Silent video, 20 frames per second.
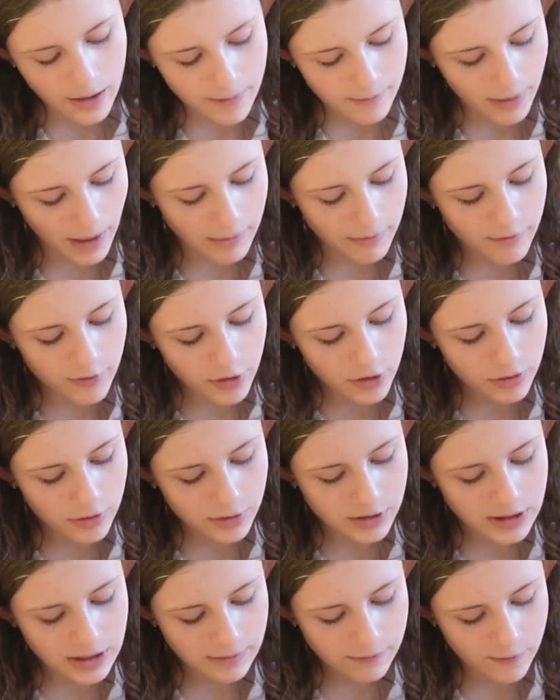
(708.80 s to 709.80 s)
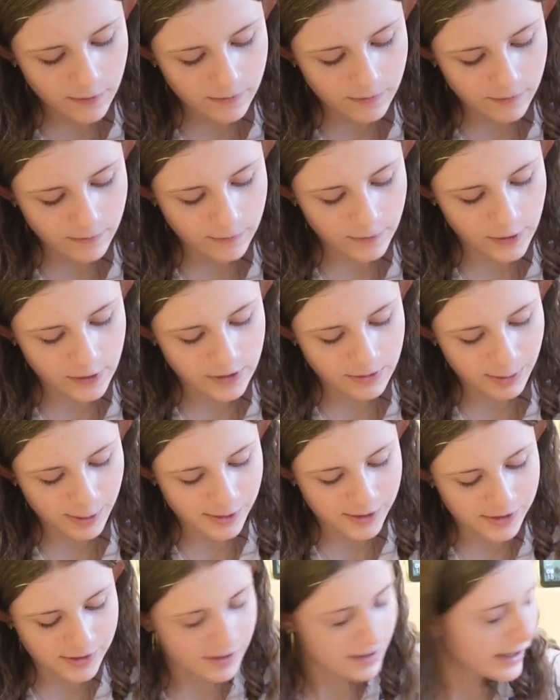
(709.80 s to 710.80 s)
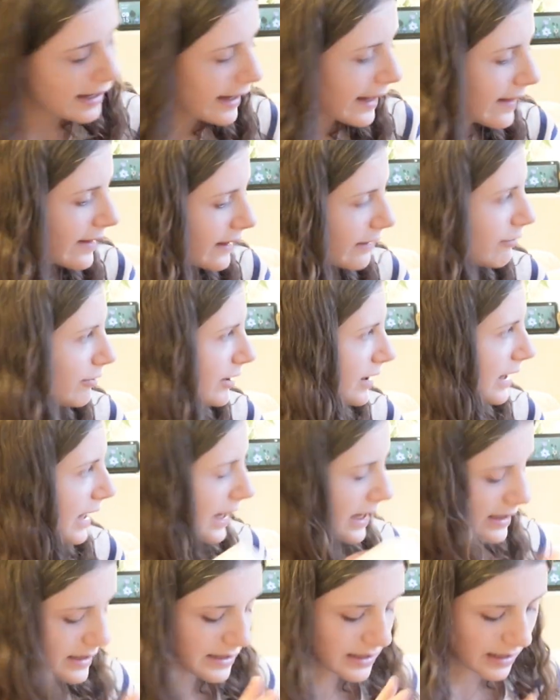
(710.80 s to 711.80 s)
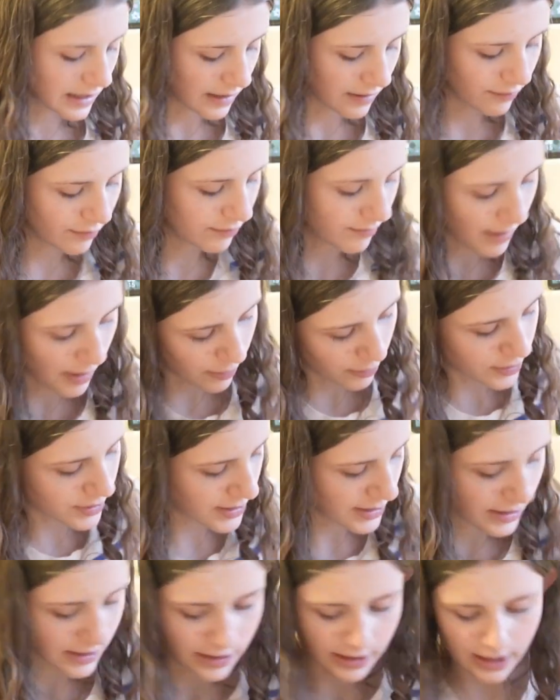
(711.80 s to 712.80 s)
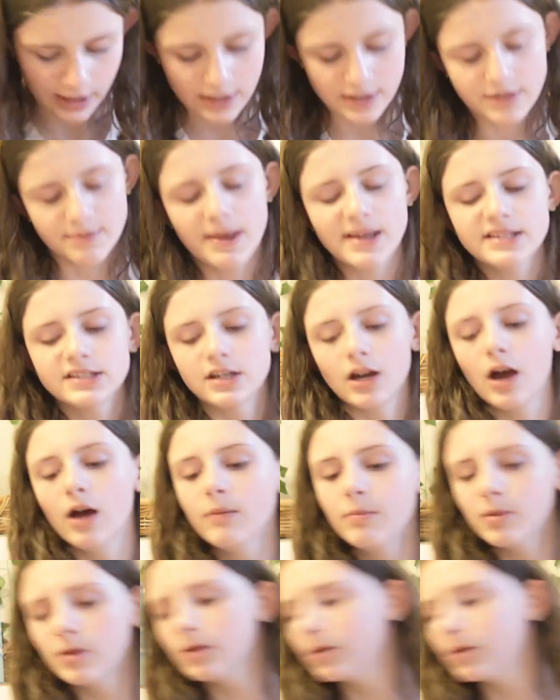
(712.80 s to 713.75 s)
I'm a very routine focused person, and I get like really antsy if my routine is messed up,